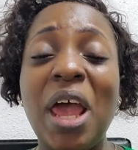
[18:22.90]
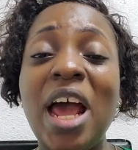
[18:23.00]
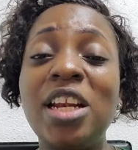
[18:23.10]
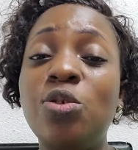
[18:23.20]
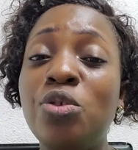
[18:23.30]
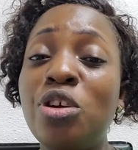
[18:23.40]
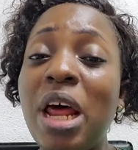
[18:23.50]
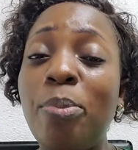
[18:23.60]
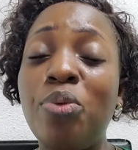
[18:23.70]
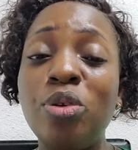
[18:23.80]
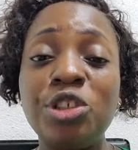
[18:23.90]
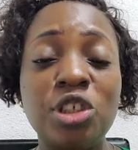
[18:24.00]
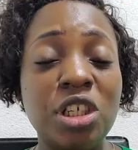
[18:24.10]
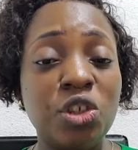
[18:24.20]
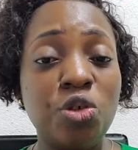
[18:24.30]
And do not
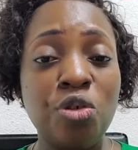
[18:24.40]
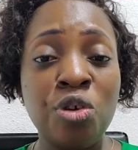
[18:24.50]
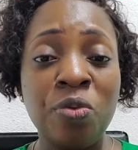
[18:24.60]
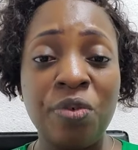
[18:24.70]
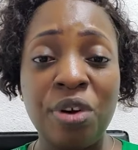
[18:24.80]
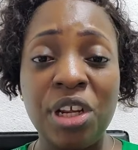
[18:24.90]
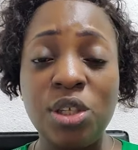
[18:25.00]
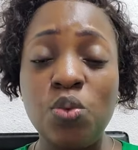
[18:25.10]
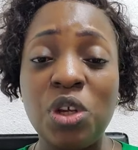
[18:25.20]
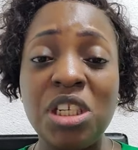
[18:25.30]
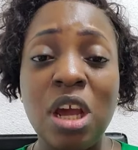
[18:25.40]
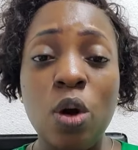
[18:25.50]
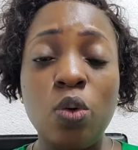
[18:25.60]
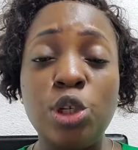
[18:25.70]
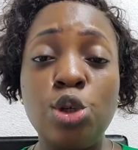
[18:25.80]
approach the throne of grace with
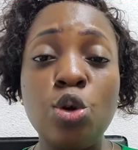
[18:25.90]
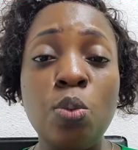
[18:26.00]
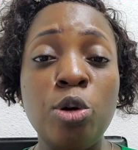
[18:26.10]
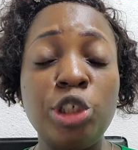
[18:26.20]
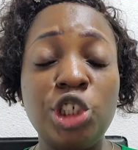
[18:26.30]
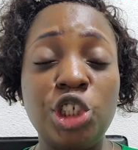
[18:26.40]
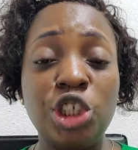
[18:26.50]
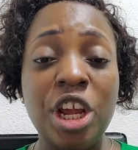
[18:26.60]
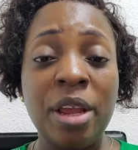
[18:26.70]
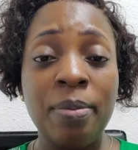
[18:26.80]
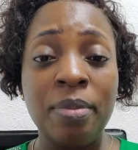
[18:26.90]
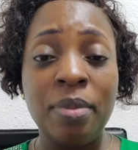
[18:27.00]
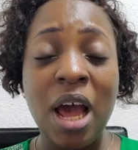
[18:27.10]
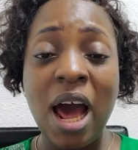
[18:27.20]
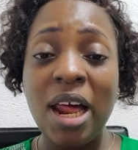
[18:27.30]
so much shame.
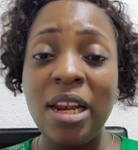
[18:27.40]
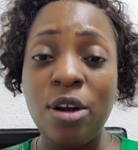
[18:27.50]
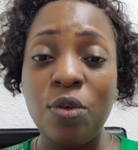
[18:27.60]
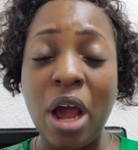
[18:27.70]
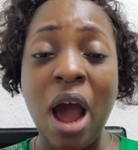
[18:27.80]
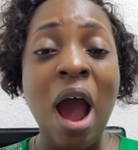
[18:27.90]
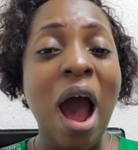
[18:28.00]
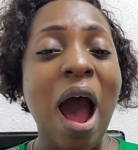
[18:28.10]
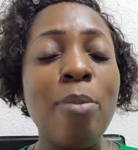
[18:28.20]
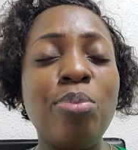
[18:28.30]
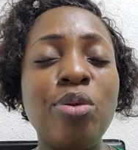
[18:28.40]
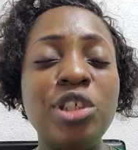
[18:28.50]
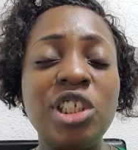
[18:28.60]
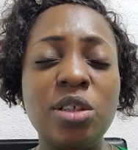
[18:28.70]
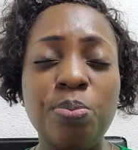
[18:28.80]
Hallelujah.
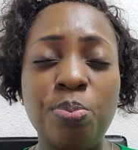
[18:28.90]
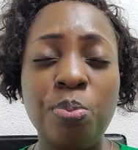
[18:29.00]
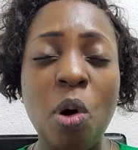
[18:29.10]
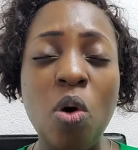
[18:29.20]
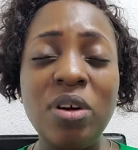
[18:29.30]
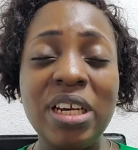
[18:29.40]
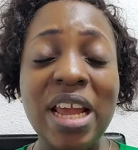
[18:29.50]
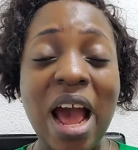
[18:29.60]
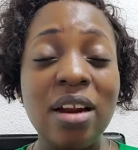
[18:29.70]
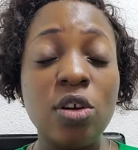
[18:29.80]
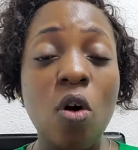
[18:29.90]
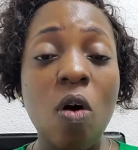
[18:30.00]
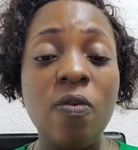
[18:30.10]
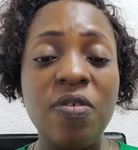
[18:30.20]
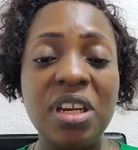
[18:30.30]
Approach it boldly and
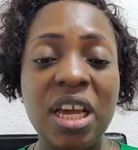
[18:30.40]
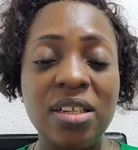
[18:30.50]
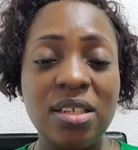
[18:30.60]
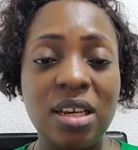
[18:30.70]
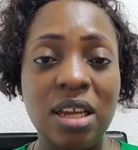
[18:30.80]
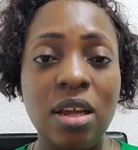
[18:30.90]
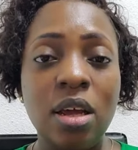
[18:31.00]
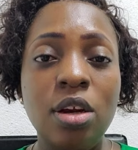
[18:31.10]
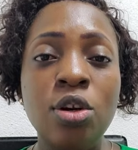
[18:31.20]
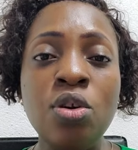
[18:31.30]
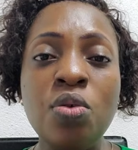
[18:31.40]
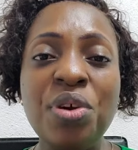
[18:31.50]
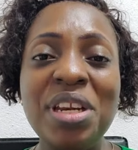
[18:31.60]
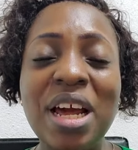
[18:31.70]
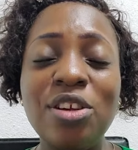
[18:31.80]
confidently,
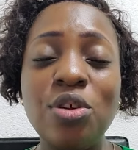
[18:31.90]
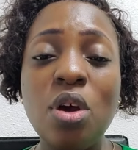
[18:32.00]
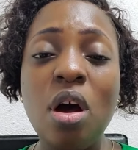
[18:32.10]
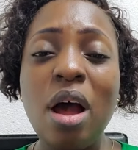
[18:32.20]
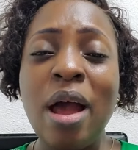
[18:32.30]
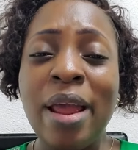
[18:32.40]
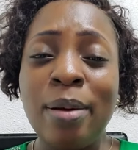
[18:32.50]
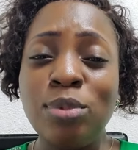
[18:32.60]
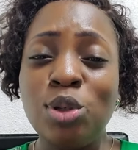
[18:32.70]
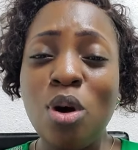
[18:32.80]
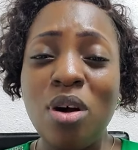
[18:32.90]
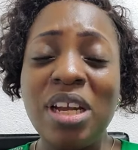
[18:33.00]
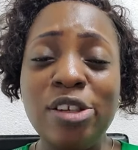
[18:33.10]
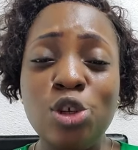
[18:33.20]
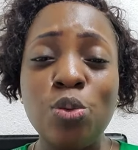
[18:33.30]
knowing that I am
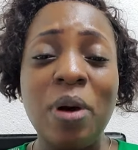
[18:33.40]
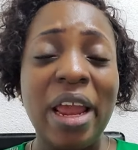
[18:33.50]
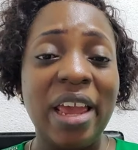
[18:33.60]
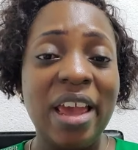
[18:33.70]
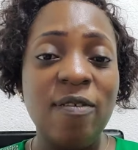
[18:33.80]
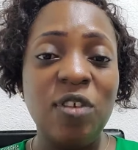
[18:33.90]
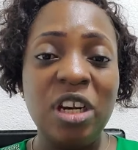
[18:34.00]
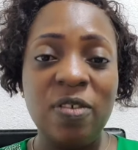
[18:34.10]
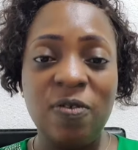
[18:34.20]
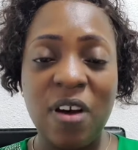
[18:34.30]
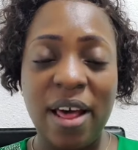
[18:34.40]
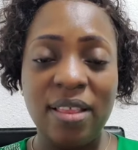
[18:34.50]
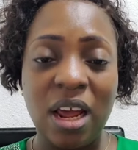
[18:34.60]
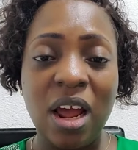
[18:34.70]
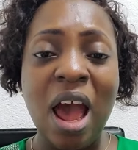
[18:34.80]
talking to my Heavenly
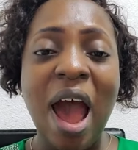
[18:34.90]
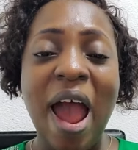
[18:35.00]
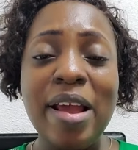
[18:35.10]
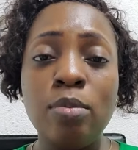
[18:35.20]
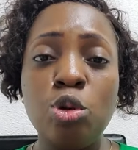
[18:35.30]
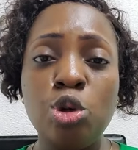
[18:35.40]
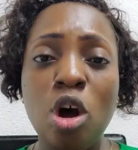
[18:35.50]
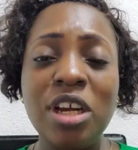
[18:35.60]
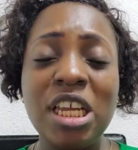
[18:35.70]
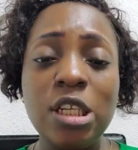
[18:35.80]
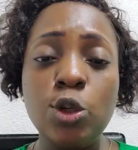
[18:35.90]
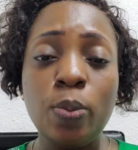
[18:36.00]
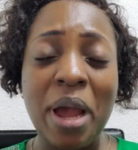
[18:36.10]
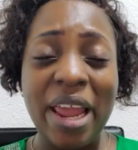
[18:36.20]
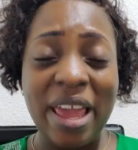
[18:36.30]
Father. I am talking
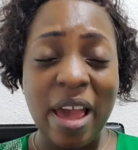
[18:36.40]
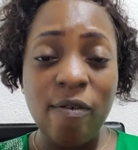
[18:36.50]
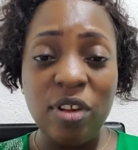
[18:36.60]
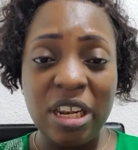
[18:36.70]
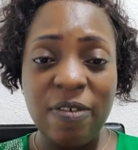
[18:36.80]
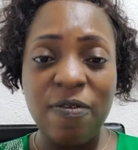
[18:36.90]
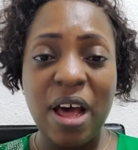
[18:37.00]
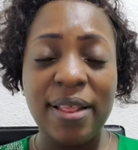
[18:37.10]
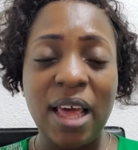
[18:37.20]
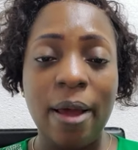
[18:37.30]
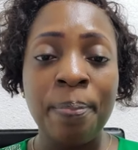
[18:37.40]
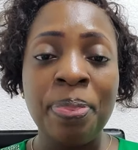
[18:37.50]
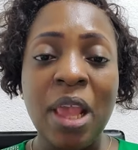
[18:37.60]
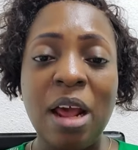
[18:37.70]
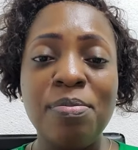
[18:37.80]
to my Heavenly Father.
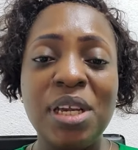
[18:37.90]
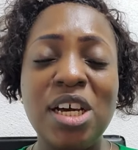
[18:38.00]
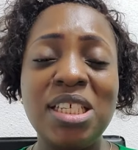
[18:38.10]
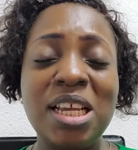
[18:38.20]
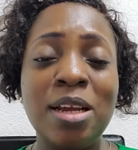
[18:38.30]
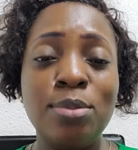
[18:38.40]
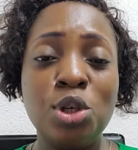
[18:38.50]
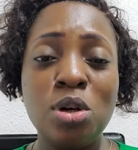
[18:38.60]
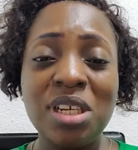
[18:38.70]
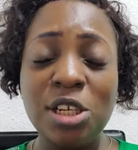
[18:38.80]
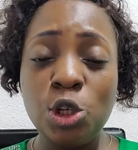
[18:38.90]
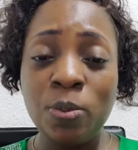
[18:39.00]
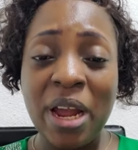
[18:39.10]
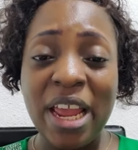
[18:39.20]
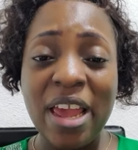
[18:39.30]
And because I am talking to
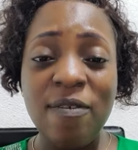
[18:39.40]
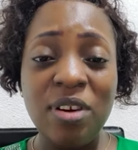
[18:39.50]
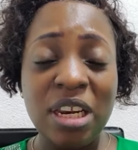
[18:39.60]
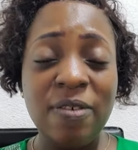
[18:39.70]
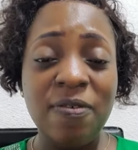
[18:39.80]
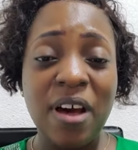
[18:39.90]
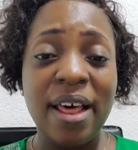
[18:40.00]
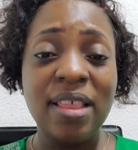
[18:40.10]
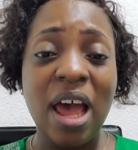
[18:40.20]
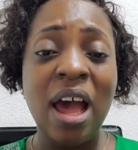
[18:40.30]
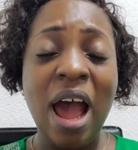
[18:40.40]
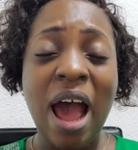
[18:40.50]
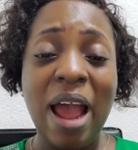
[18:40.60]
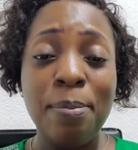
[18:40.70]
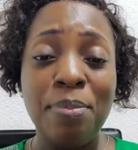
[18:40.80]
my Heavenly Father,
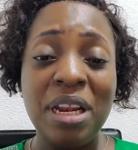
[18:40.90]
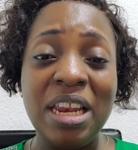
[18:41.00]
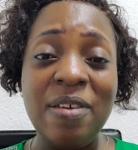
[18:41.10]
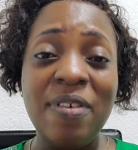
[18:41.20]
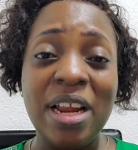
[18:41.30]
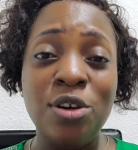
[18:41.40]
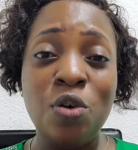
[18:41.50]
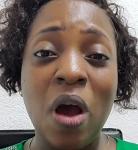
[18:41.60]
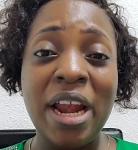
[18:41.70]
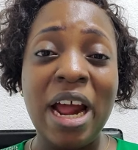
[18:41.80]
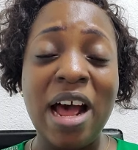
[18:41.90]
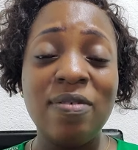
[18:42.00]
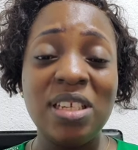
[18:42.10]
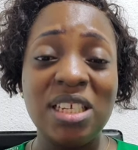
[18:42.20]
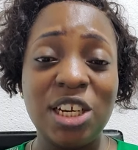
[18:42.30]
I believe, I know, and I
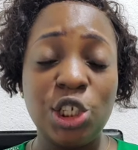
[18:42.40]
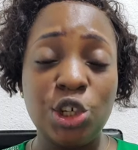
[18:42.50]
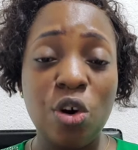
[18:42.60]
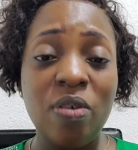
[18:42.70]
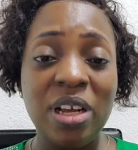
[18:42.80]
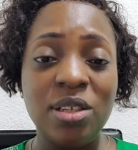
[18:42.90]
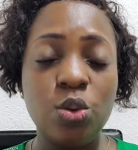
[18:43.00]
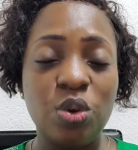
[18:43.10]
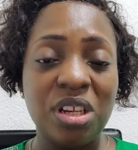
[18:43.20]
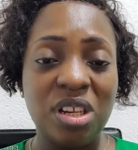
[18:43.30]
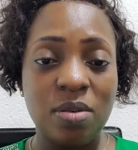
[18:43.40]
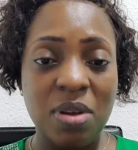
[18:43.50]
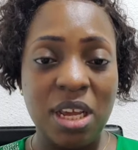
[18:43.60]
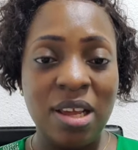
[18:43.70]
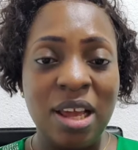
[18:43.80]
have this assurance within
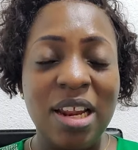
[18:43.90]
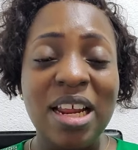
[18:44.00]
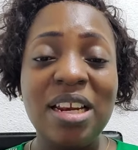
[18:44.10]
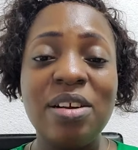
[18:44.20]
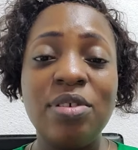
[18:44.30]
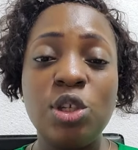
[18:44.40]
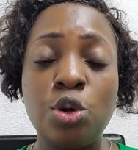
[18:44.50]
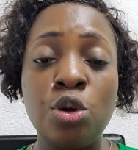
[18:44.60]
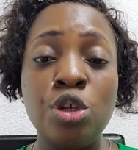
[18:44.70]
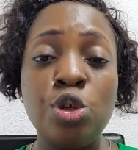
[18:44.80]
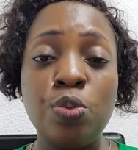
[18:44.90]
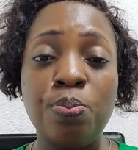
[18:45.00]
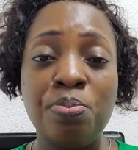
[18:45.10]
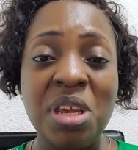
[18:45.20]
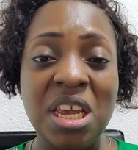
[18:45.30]
me that there is going to
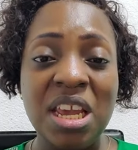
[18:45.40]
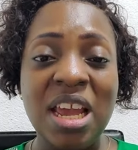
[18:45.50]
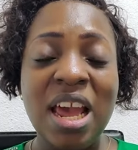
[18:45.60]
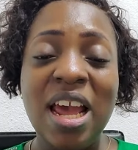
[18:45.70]
be